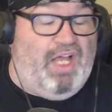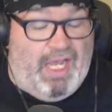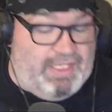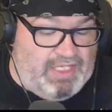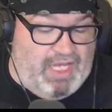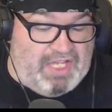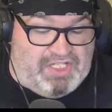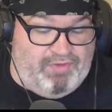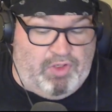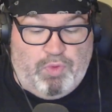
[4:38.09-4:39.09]
And yes,
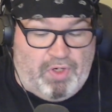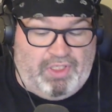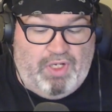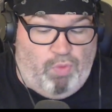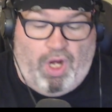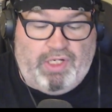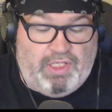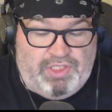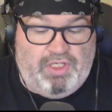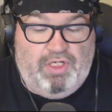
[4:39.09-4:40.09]
if you really wanted
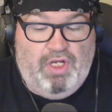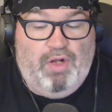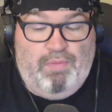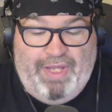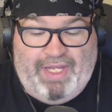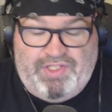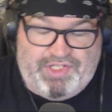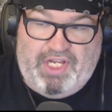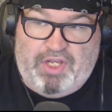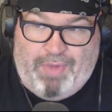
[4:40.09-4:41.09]
to make a
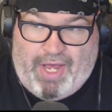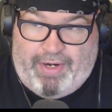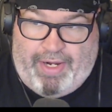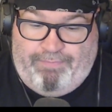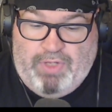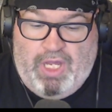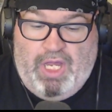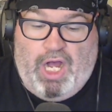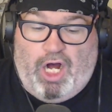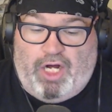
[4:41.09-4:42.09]
stink about it,
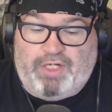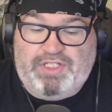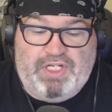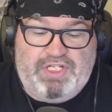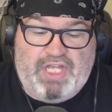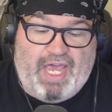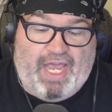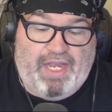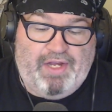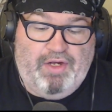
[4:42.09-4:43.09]
on
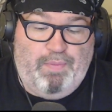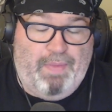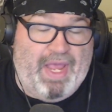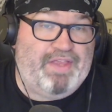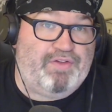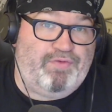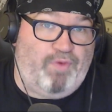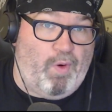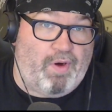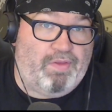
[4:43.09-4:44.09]
today, May the
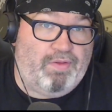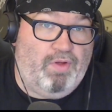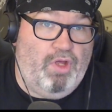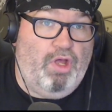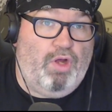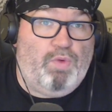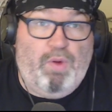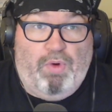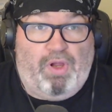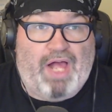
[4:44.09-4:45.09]
4th, we
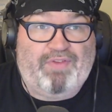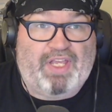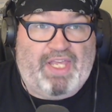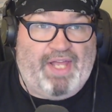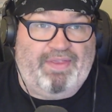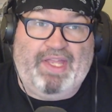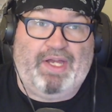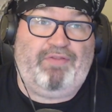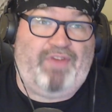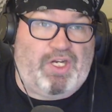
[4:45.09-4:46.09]
will have a kit that
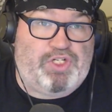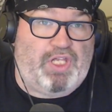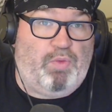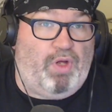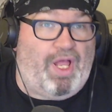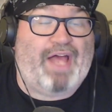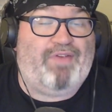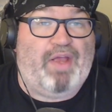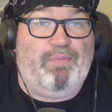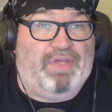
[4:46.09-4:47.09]
eventually will have
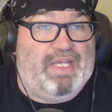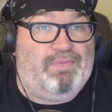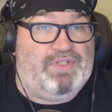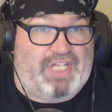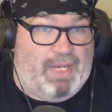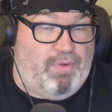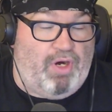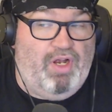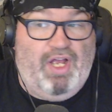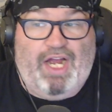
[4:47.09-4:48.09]
a beam
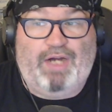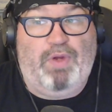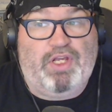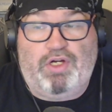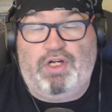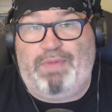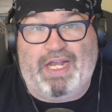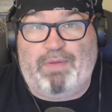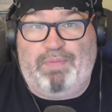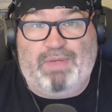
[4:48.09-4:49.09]
saber. And we could
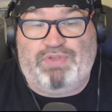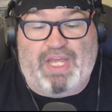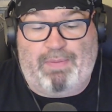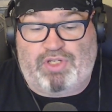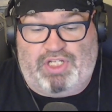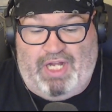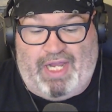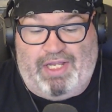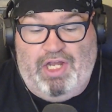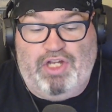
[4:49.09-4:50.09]
make a beam saber
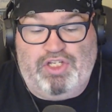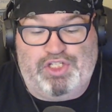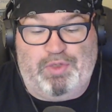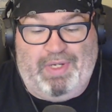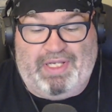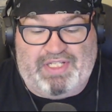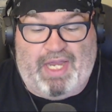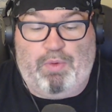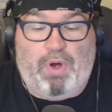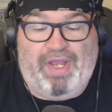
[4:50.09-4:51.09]
tonight just so we can say,
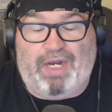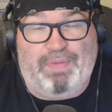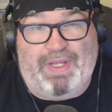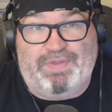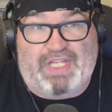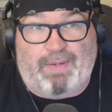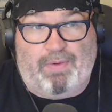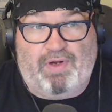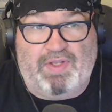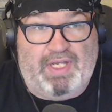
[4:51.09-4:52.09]
well, we got a beam
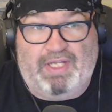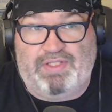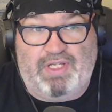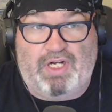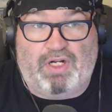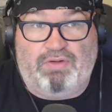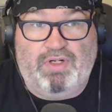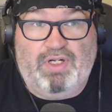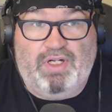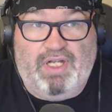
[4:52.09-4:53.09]
saber. It's, you know,
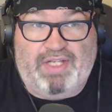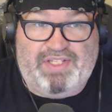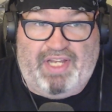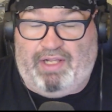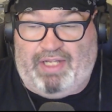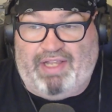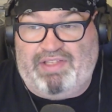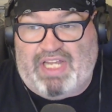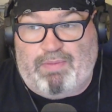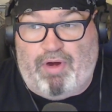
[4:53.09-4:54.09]
it's like a
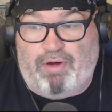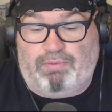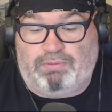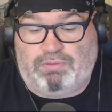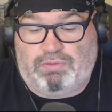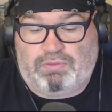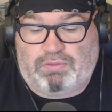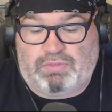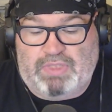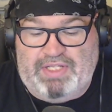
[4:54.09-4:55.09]
lightsaber.
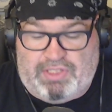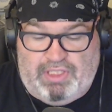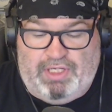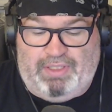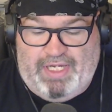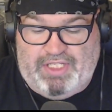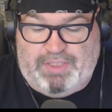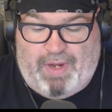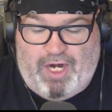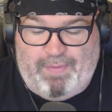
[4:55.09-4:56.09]
It's clearly
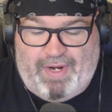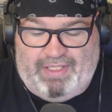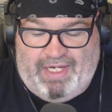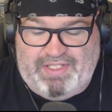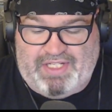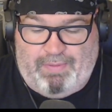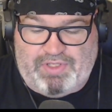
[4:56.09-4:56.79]
inspired by a lightsaber.